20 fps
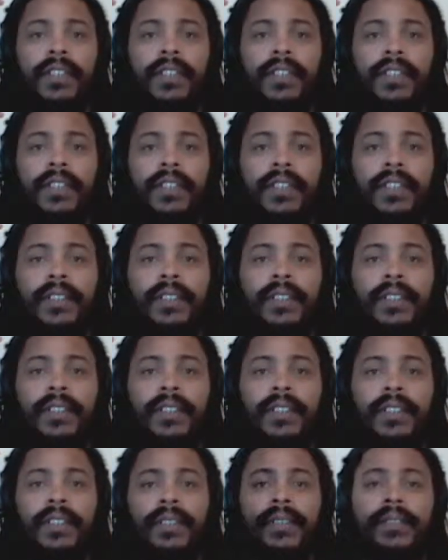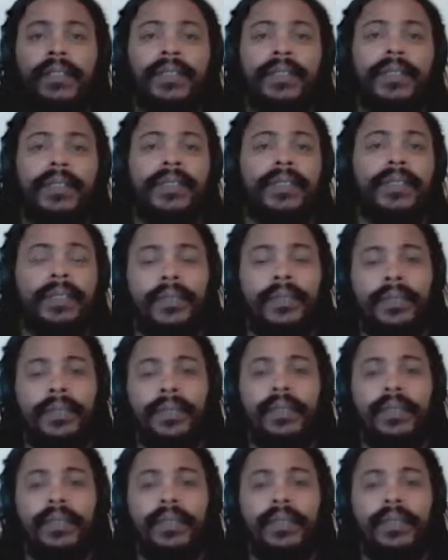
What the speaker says: (silence)